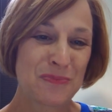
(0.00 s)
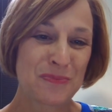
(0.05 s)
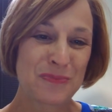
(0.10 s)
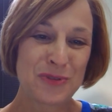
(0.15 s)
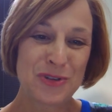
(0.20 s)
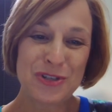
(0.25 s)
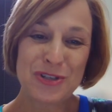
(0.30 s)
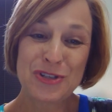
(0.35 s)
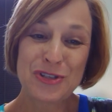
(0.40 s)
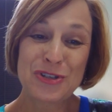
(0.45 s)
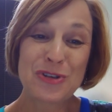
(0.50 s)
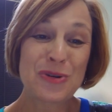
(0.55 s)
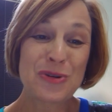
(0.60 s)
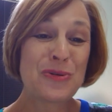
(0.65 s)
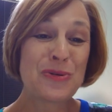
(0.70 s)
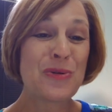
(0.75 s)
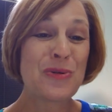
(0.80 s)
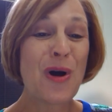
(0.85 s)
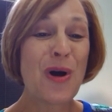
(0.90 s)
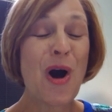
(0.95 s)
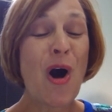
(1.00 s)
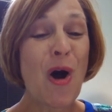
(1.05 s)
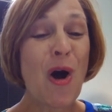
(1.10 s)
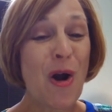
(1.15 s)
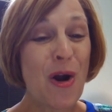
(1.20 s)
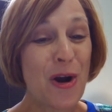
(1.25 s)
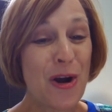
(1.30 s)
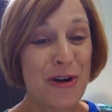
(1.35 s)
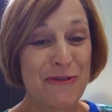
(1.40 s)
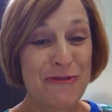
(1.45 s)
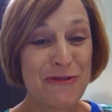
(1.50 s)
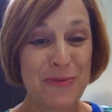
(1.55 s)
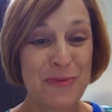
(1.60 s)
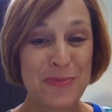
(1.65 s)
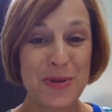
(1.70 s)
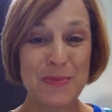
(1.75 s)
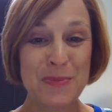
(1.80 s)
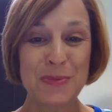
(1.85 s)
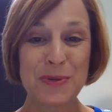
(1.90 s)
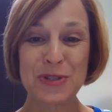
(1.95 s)
just so hard for
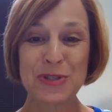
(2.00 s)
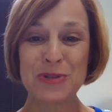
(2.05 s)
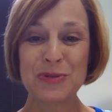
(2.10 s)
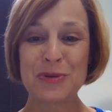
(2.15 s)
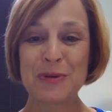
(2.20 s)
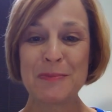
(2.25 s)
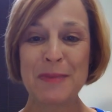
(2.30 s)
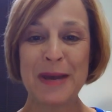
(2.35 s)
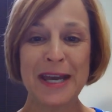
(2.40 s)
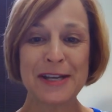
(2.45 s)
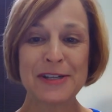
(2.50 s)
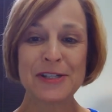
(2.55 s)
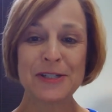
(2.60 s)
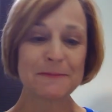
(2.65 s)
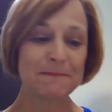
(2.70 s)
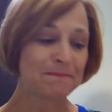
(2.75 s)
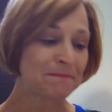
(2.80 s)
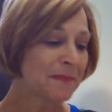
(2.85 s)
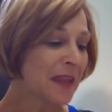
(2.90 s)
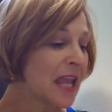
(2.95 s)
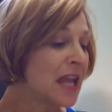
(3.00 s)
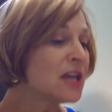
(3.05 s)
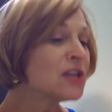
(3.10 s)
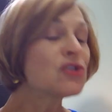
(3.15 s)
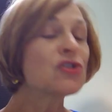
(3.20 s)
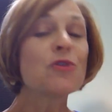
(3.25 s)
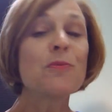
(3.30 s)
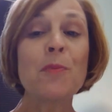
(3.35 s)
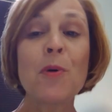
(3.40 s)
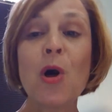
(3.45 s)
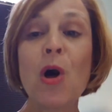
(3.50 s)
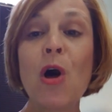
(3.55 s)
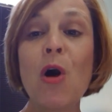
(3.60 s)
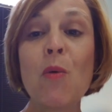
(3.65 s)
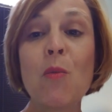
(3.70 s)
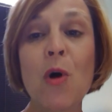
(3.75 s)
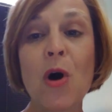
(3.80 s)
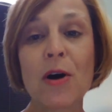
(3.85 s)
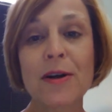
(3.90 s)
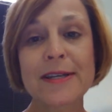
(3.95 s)
people to imagine. So Paul
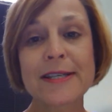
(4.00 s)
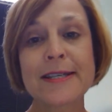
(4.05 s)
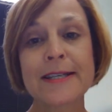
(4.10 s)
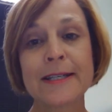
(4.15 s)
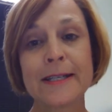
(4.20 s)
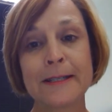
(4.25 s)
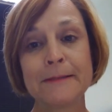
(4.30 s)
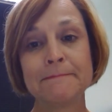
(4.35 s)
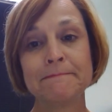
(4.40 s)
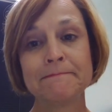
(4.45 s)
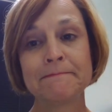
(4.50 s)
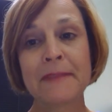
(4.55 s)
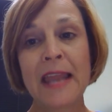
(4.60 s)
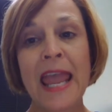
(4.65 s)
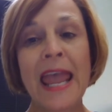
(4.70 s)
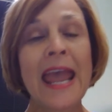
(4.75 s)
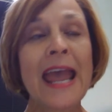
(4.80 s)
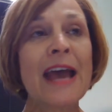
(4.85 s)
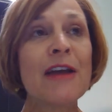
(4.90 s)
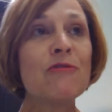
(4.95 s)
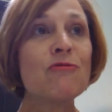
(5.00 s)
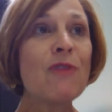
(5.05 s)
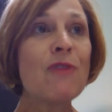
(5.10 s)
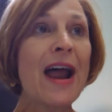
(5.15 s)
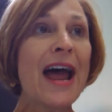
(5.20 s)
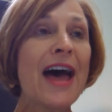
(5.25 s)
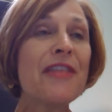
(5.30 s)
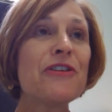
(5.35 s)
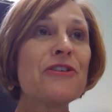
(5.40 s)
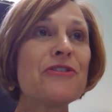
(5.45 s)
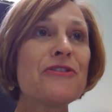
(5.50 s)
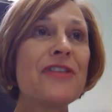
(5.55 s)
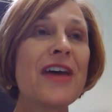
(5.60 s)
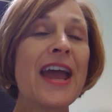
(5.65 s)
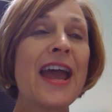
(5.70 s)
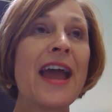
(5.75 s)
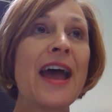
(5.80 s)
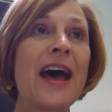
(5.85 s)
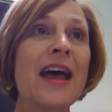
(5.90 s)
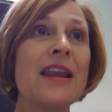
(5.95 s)
walks in, and rather
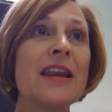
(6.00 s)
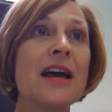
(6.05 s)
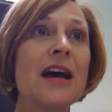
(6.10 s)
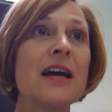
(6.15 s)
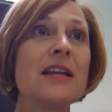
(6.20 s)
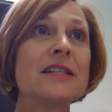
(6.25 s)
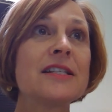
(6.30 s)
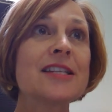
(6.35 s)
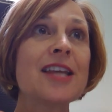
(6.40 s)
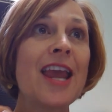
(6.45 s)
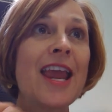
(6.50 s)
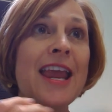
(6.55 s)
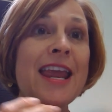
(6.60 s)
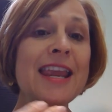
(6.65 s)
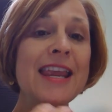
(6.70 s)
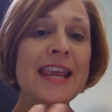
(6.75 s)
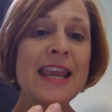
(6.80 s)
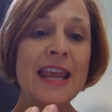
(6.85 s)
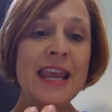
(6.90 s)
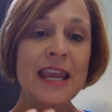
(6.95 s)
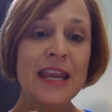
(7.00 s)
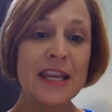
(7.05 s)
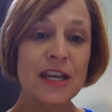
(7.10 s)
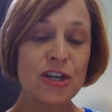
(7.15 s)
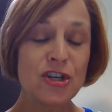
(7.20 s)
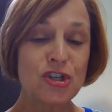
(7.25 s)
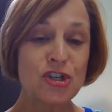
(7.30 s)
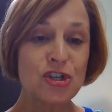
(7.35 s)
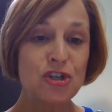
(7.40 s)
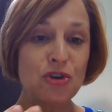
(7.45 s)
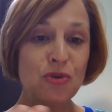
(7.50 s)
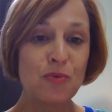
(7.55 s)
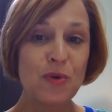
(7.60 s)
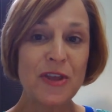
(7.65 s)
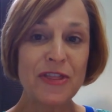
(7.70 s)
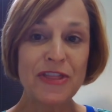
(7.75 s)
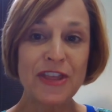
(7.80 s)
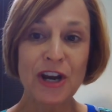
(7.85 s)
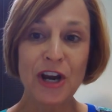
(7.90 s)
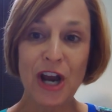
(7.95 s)
than taking issue
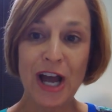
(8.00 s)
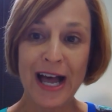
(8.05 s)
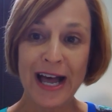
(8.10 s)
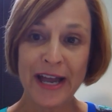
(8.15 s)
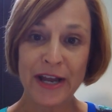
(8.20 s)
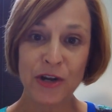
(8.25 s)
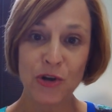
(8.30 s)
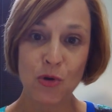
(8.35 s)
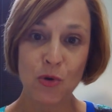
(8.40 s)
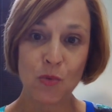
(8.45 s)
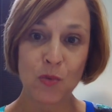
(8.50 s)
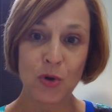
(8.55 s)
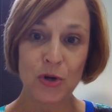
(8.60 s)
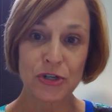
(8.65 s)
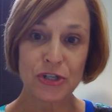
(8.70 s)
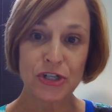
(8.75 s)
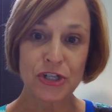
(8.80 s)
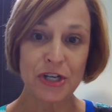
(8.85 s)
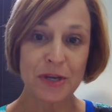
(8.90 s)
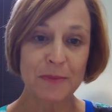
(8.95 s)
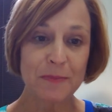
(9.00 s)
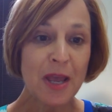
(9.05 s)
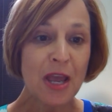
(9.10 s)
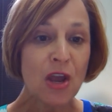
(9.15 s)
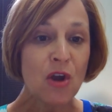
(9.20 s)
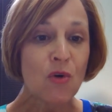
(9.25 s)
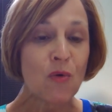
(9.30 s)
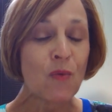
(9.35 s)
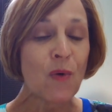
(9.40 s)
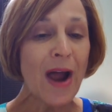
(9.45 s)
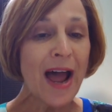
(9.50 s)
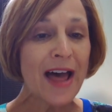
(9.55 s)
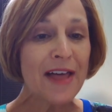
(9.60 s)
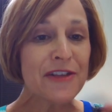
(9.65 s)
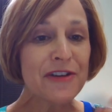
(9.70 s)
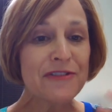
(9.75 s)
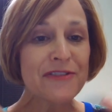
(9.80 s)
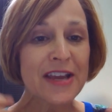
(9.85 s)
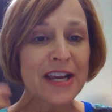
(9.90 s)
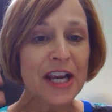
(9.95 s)
with their idol worship,
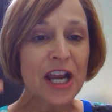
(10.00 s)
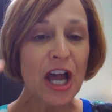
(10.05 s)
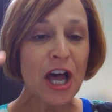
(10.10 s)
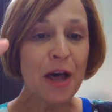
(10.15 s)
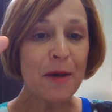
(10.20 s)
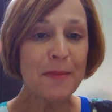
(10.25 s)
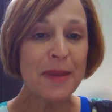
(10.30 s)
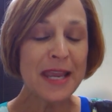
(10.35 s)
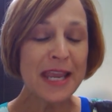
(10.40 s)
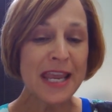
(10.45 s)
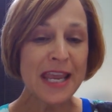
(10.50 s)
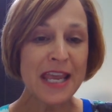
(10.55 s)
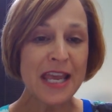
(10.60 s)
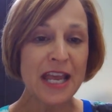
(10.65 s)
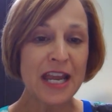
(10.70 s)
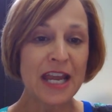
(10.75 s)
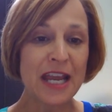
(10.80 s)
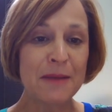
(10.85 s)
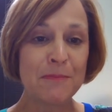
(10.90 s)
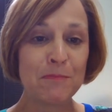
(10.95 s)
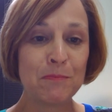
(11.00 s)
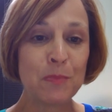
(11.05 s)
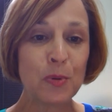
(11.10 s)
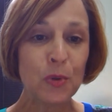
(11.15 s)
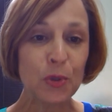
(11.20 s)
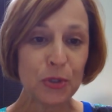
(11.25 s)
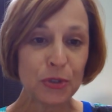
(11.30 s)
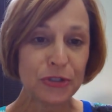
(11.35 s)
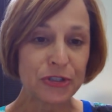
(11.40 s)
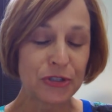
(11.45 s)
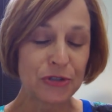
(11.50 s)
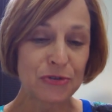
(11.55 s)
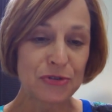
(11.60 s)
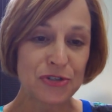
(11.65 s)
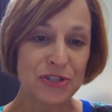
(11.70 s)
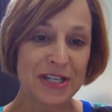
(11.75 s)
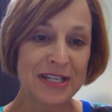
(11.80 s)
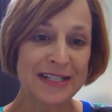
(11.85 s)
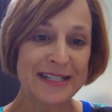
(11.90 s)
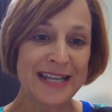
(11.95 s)
rather than coming in and
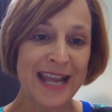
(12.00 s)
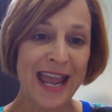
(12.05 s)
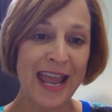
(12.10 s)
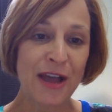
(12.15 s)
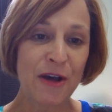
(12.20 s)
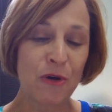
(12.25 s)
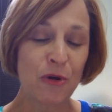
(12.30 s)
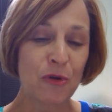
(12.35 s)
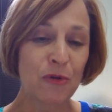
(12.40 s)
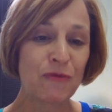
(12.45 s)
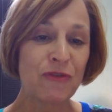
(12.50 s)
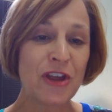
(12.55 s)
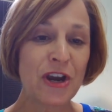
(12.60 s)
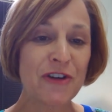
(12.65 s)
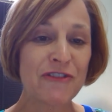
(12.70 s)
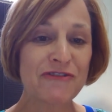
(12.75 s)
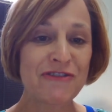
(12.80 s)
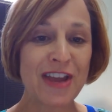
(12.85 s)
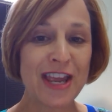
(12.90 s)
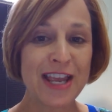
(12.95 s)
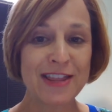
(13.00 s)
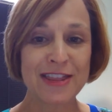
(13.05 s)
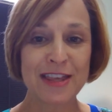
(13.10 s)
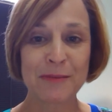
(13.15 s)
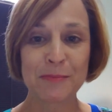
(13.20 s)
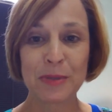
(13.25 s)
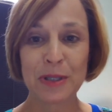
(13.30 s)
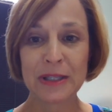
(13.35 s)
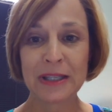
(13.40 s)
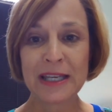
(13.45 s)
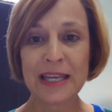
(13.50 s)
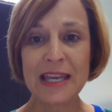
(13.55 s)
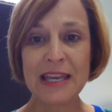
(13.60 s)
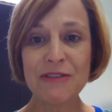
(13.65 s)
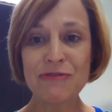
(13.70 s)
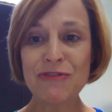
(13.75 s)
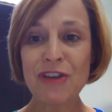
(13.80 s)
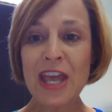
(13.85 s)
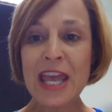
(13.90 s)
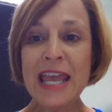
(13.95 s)
bulldozing down their faith and
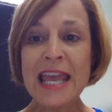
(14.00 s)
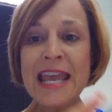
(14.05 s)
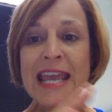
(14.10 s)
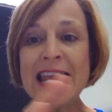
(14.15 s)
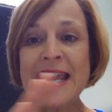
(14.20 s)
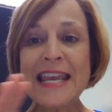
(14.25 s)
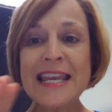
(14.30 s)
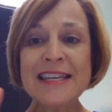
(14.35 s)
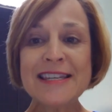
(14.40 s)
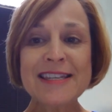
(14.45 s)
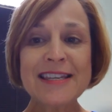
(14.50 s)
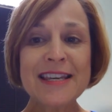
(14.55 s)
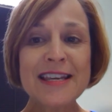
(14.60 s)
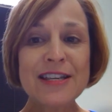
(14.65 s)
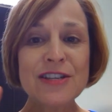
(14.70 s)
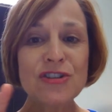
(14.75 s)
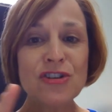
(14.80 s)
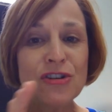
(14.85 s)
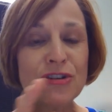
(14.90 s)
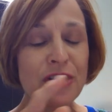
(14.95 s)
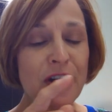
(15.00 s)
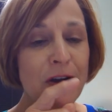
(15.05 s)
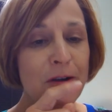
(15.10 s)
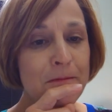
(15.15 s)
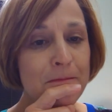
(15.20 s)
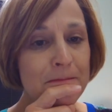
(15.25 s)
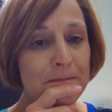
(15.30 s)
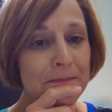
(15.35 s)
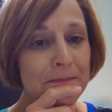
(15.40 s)
belief, he says, you know,